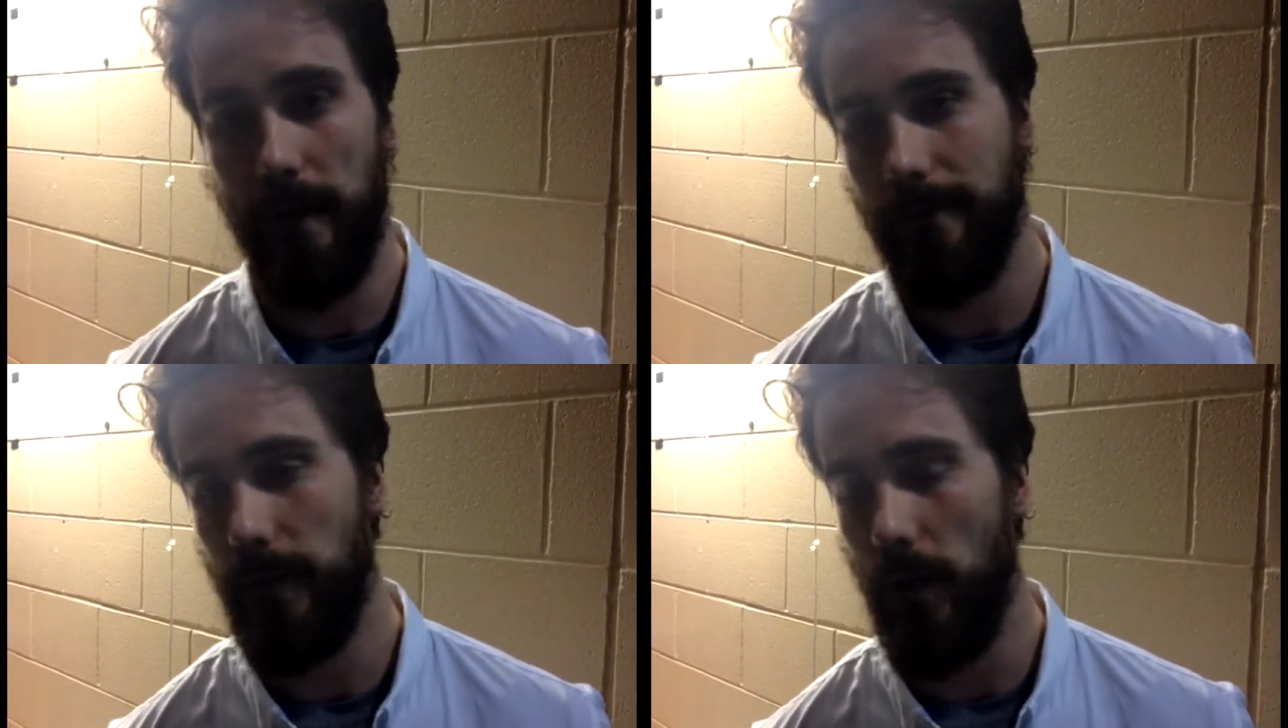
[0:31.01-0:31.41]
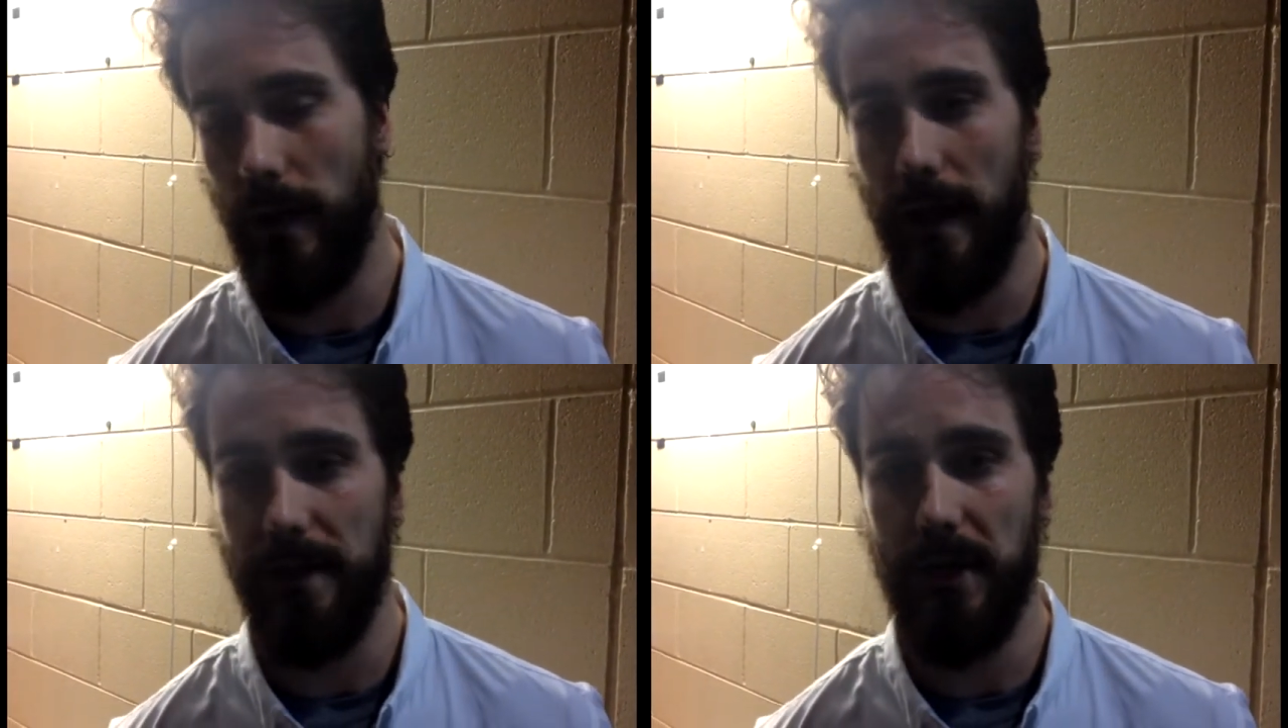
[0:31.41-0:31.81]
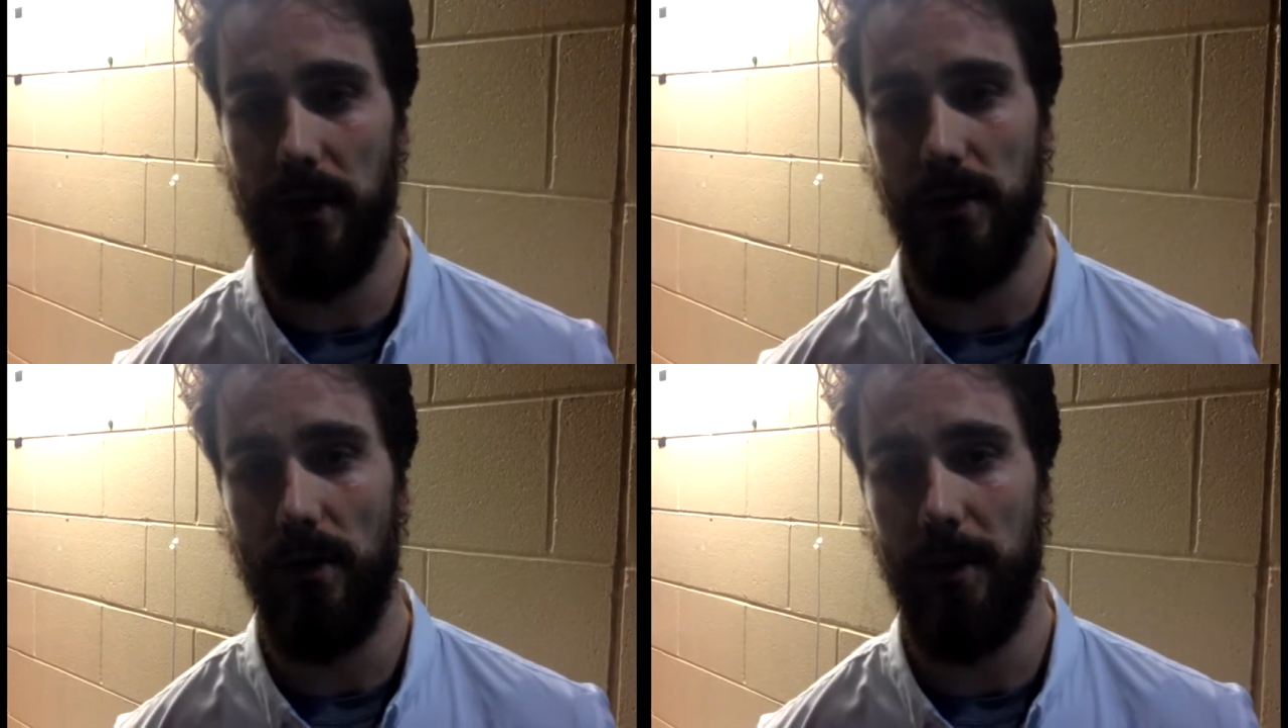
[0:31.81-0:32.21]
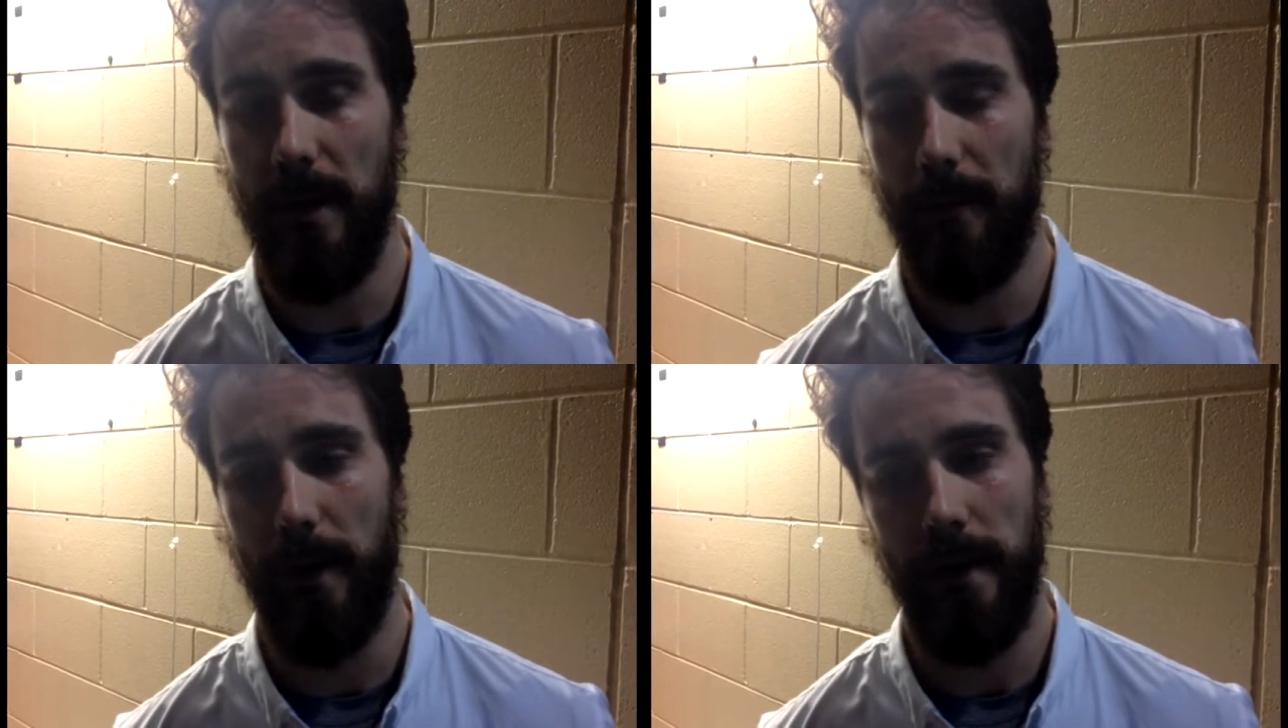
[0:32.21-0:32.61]
they had us in our zone a
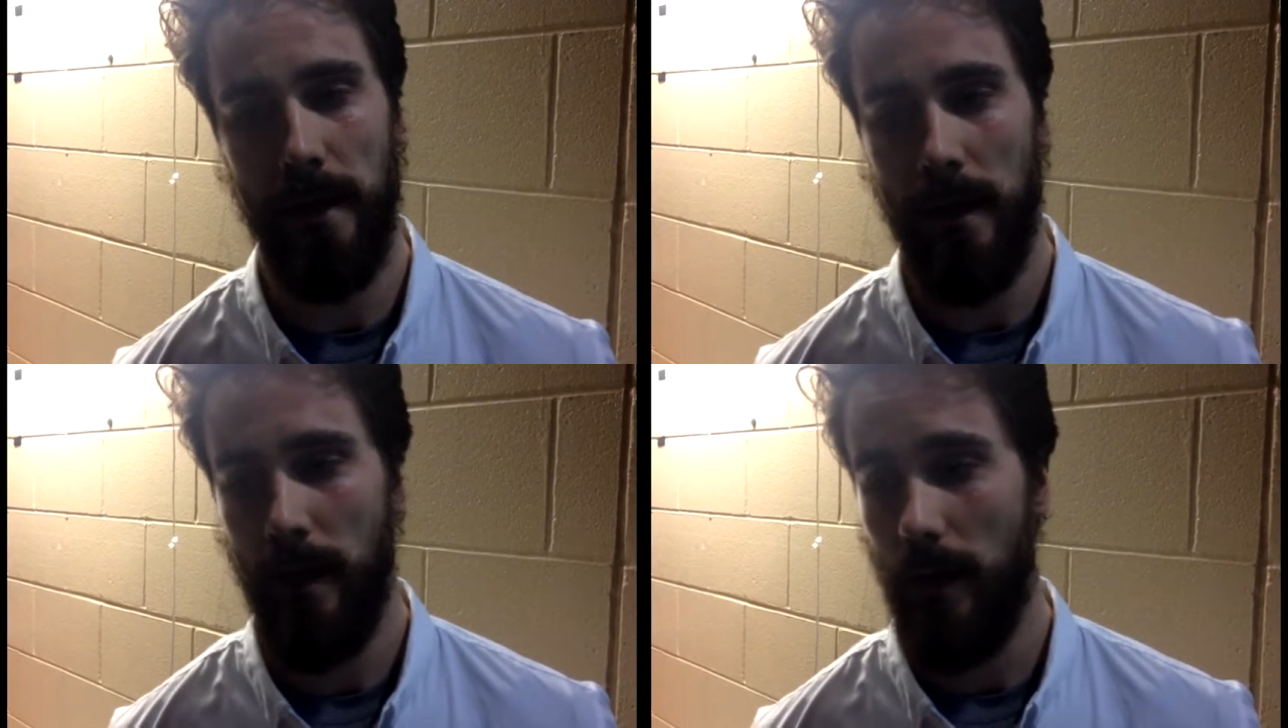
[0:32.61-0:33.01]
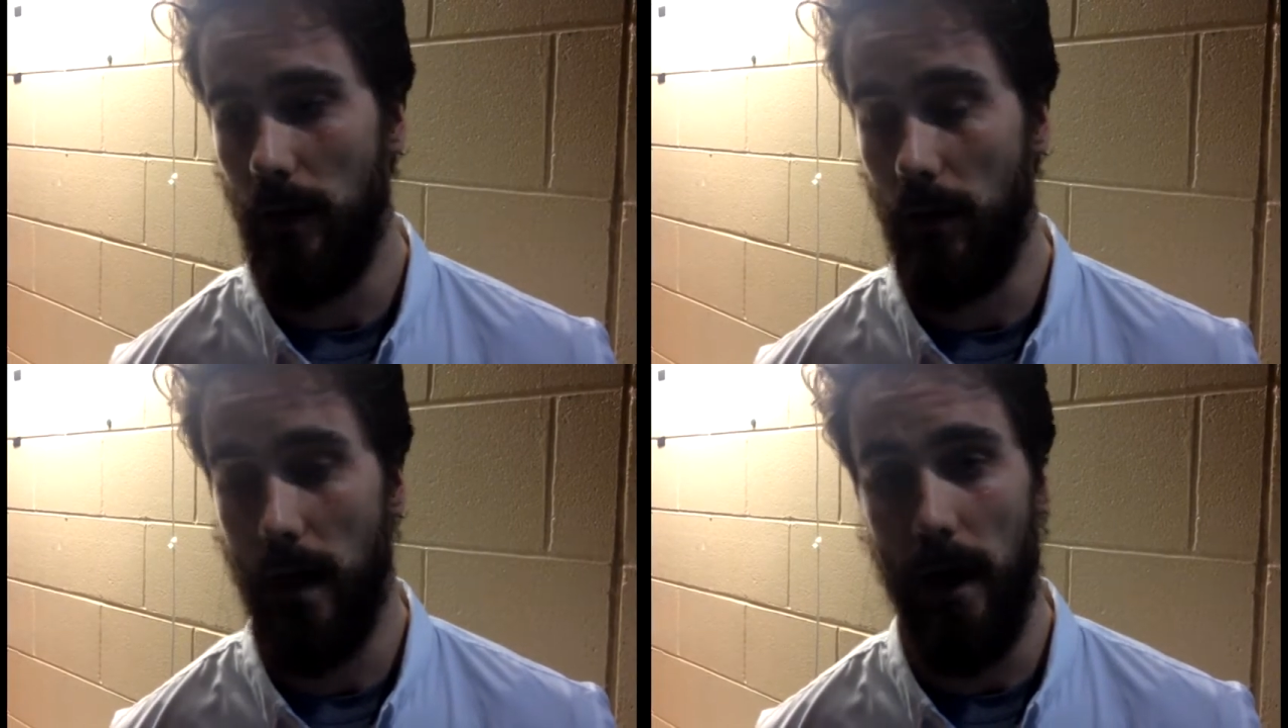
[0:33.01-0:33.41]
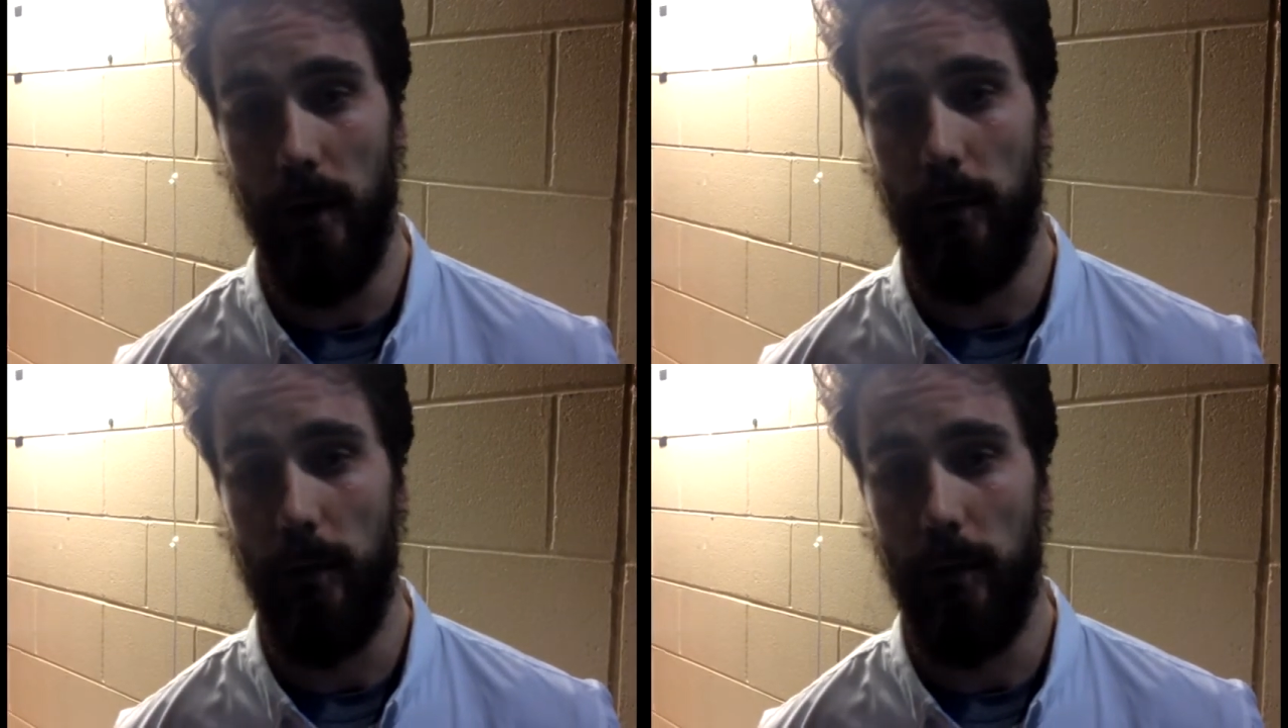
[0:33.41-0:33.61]
bit, but Kondo